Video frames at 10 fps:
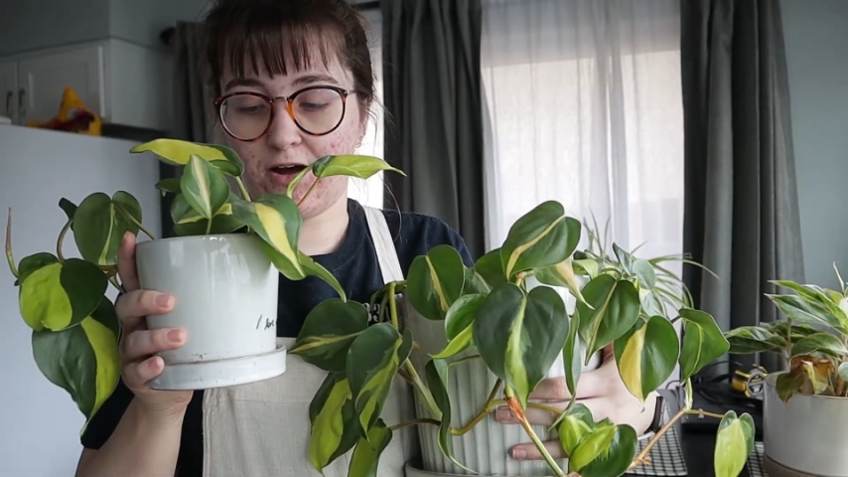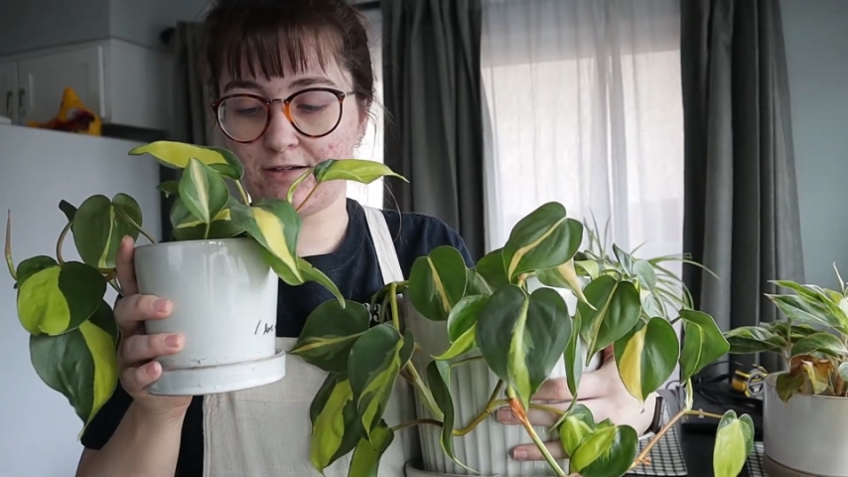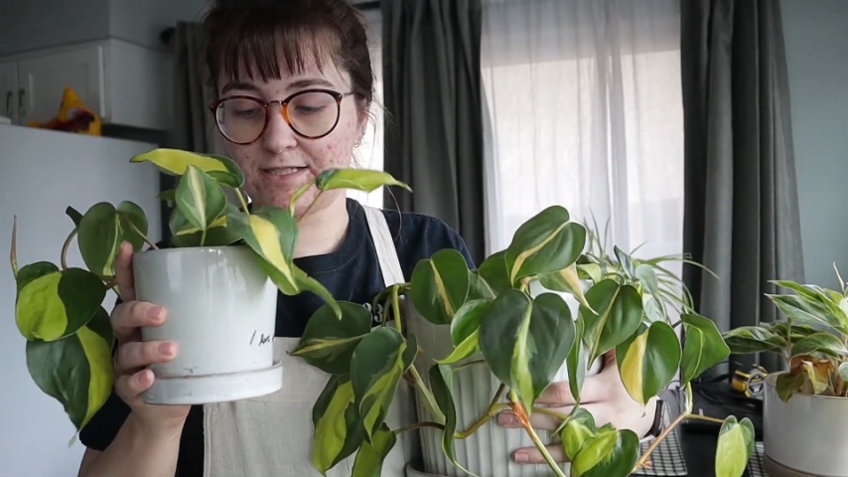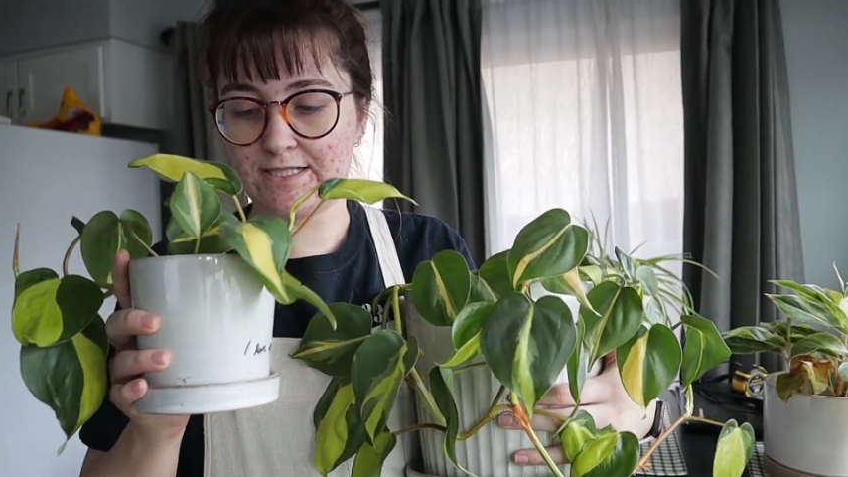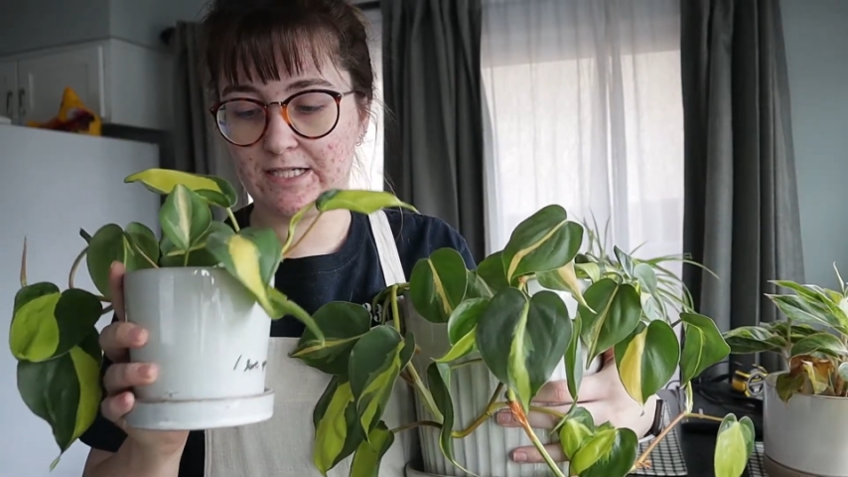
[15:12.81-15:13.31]

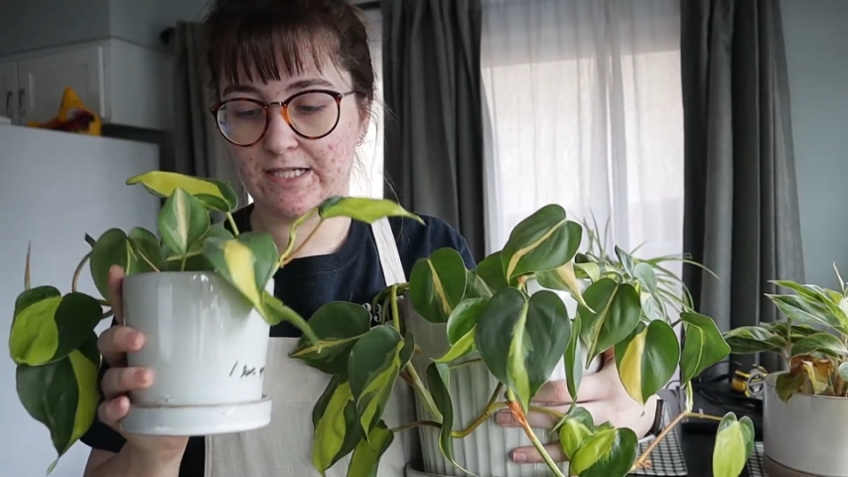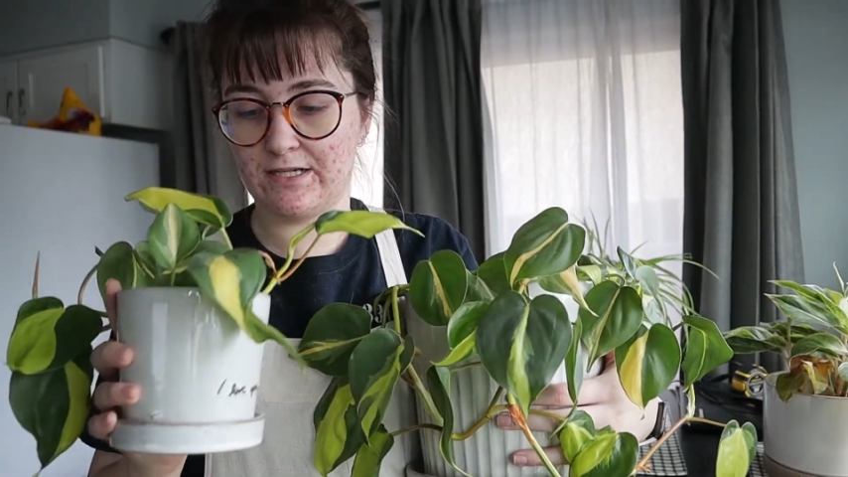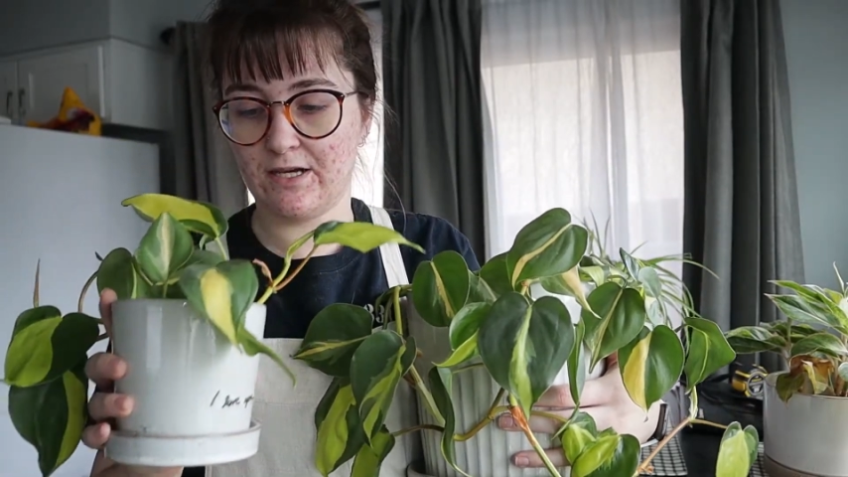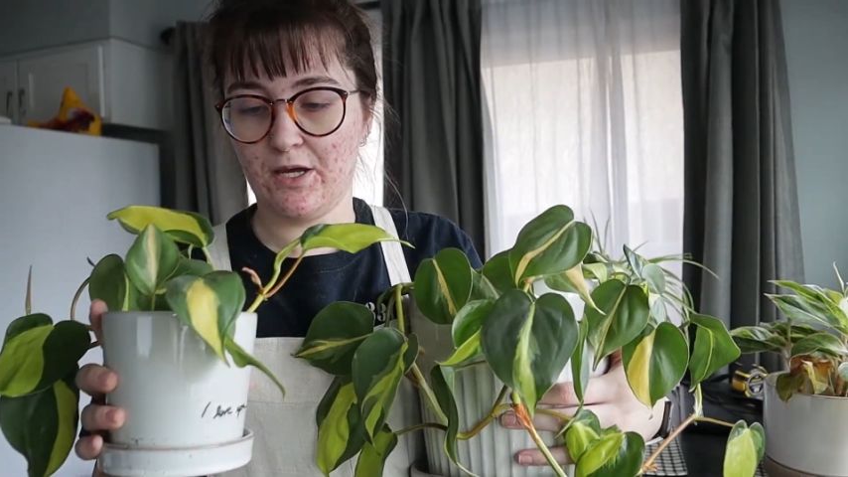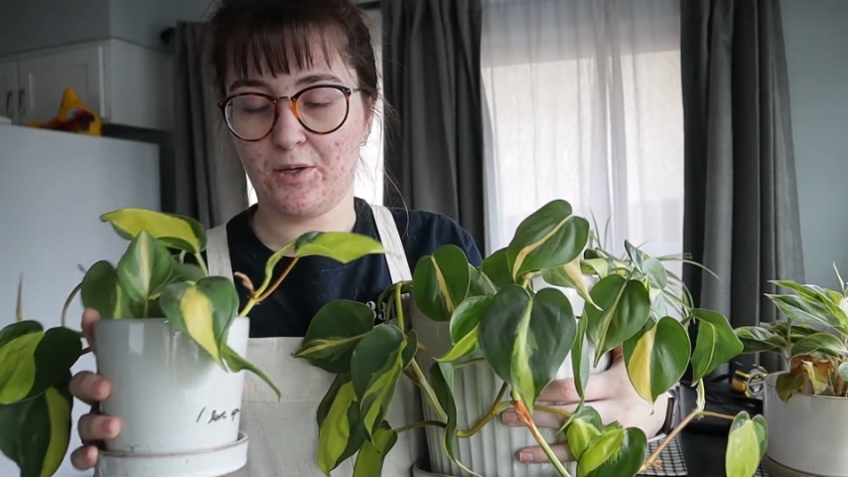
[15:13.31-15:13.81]
All I did
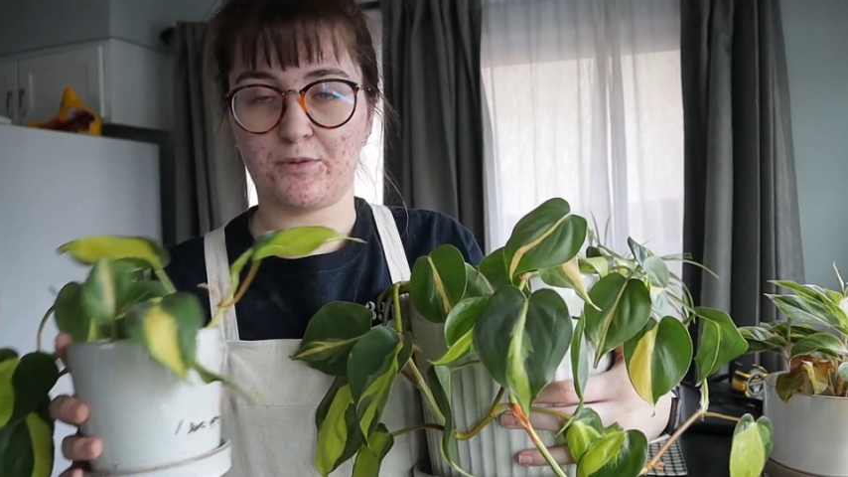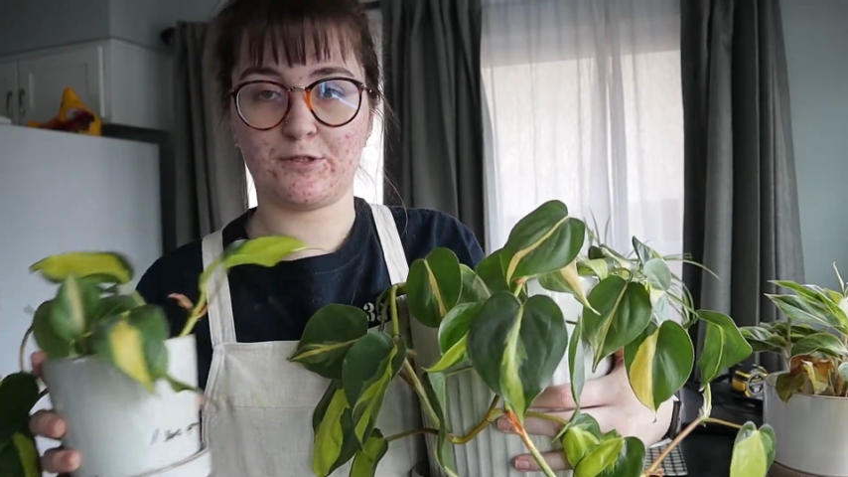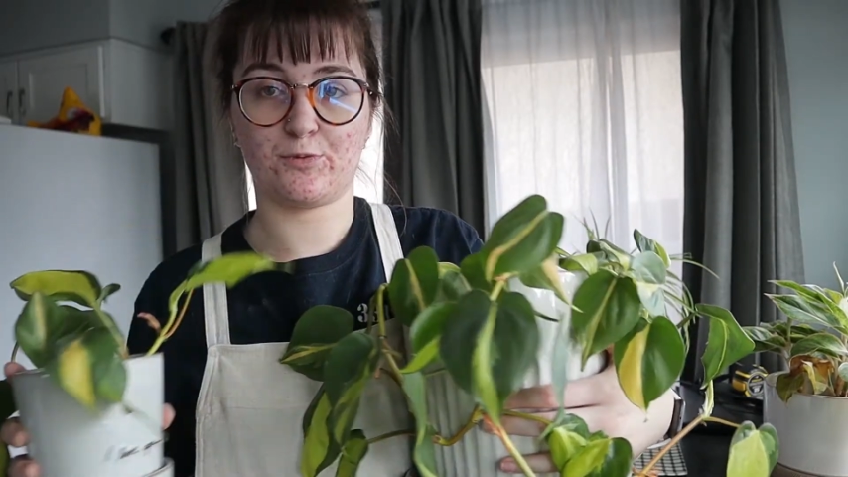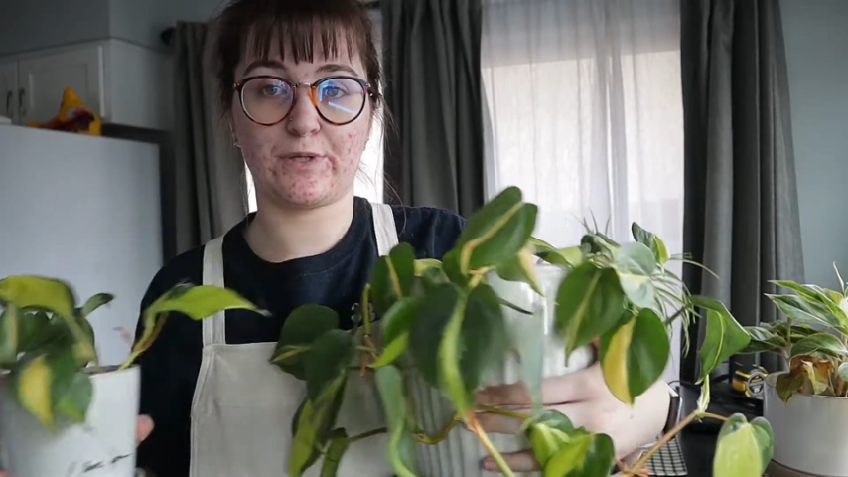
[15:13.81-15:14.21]
was